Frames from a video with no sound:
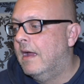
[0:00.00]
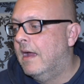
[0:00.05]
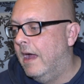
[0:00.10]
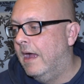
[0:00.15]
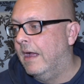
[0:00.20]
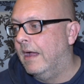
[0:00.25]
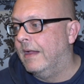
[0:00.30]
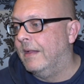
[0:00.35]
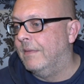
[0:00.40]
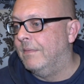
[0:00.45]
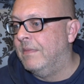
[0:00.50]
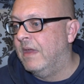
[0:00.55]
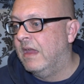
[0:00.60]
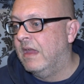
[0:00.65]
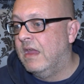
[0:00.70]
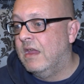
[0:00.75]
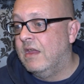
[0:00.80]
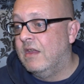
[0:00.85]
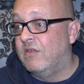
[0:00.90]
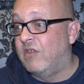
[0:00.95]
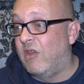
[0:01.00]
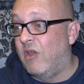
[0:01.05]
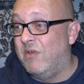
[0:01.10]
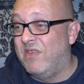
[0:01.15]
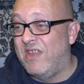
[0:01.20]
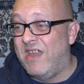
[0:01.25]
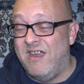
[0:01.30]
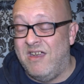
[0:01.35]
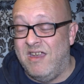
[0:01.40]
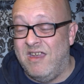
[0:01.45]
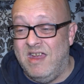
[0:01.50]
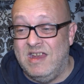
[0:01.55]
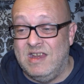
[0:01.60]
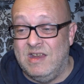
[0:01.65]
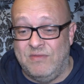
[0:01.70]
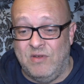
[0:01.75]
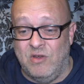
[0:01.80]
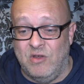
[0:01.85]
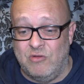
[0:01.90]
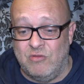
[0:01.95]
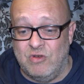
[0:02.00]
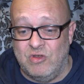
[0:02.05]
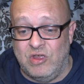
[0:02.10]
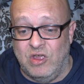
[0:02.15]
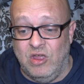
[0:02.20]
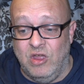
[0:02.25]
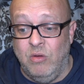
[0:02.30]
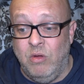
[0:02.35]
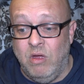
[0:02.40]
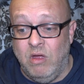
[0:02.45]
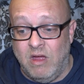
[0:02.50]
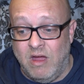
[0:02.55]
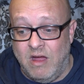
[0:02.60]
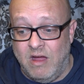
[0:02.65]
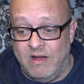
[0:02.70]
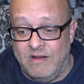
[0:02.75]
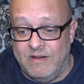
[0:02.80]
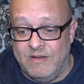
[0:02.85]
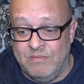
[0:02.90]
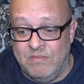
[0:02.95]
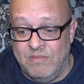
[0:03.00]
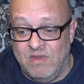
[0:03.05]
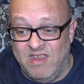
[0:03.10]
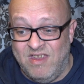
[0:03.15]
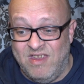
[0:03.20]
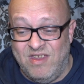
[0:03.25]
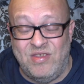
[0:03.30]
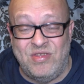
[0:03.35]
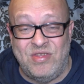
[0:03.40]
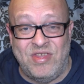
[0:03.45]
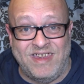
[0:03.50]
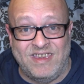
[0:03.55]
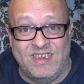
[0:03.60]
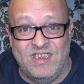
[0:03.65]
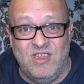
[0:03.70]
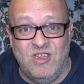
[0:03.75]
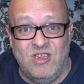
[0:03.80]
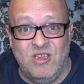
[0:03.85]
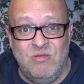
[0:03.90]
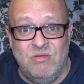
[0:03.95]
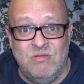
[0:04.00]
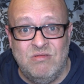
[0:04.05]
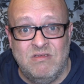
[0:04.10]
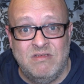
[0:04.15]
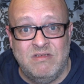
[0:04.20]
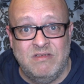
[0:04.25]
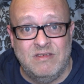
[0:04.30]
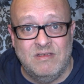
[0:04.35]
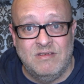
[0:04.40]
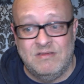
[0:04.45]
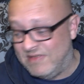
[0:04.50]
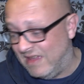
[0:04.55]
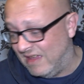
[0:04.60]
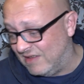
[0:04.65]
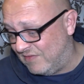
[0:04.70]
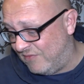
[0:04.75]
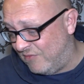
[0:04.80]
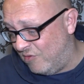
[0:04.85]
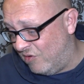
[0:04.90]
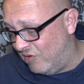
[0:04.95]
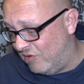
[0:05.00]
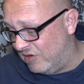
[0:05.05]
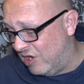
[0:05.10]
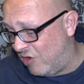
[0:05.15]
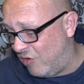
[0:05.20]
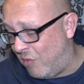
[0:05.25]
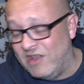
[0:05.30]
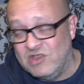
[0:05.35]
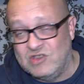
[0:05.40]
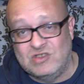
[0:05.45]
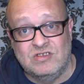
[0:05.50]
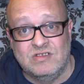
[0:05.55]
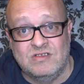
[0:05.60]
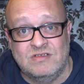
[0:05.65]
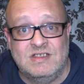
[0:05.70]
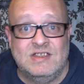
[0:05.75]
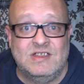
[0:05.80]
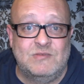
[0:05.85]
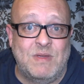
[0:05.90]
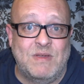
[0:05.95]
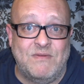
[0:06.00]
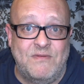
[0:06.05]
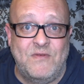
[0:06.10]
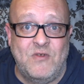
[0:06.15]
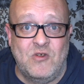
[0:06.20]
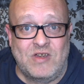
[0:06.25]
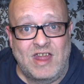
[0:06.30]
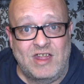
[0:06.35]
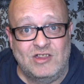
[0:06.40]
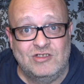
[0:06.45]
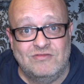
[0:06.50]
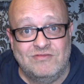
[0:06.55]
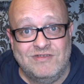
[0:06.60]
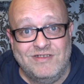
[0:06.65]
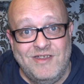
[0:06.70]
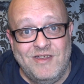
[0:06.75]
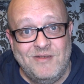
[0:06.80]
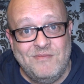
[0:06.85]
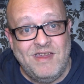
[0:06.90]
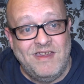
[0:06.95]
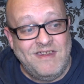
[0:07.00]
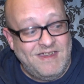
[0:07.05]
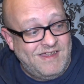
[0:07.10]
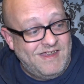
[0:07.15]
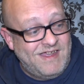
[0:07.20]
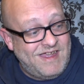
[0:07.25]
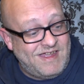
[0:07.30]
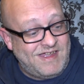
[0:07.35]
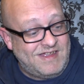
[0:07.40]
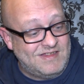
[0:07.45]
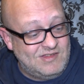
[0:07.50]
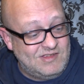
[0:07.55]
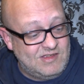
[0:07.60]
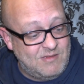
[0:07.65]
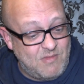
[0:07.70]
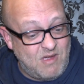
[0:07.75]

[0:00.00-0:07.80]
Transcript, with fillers: Um, so without any further ado, um, thank you. Thanks for all your questions, it's been fun answering them, and um,